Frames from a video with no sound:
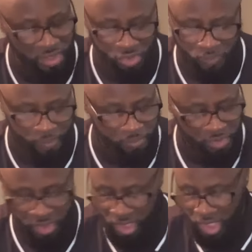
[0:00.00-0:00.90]
and uh, know
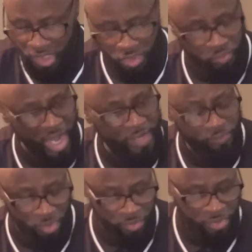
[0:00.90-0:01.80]
from uh, know right
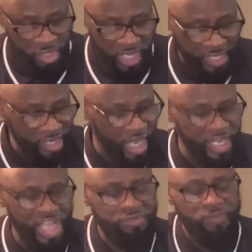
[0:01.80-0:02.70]
and wrong, and
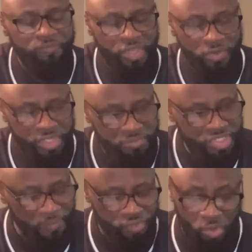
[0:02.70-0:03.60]
God has revealed
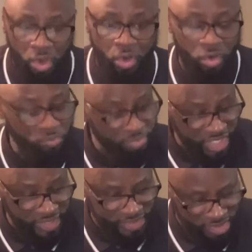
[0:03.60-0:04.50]
Himself to all
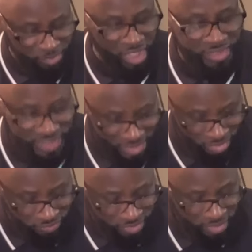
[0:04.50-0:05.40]
beings upon this
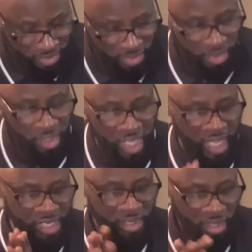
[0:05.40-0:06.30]
earth.
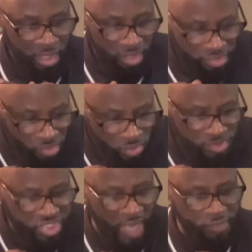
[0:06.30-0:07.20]
And
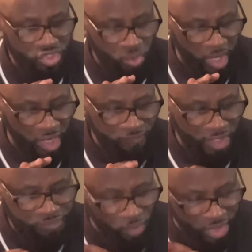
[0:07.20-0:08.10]
Luke chapter twelve,
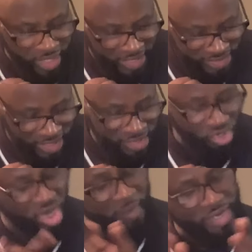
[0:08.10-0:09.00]
verse forty-eight, said,
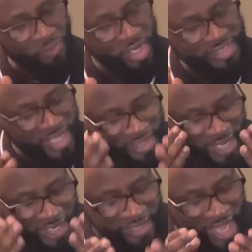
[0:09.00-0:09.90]
talking about the ones now
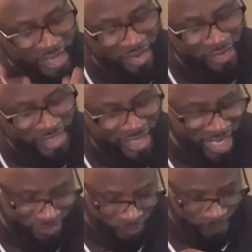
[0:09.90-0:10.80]
that had not heard the
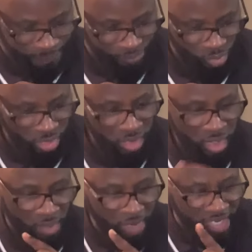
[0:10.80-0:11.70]
gospel,
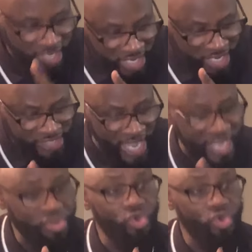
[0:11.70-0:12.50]
but he that